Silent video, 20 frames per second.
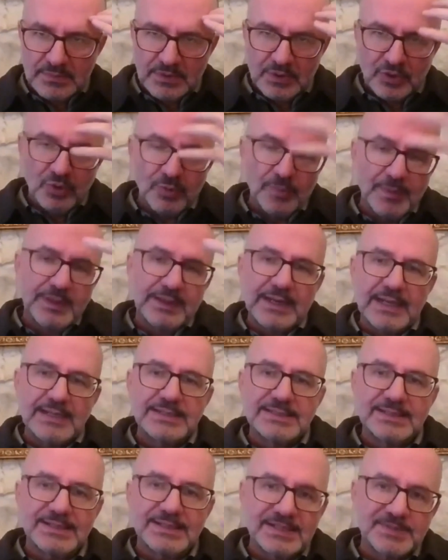human
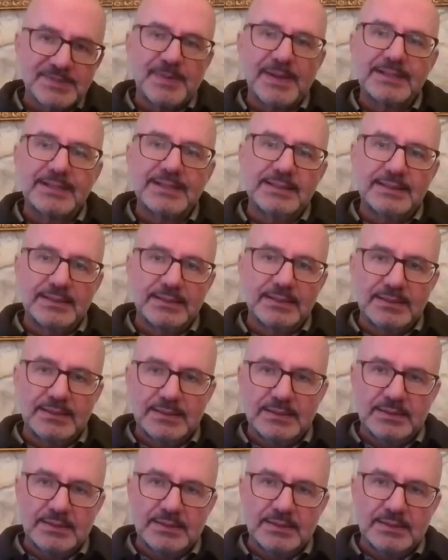rights respecting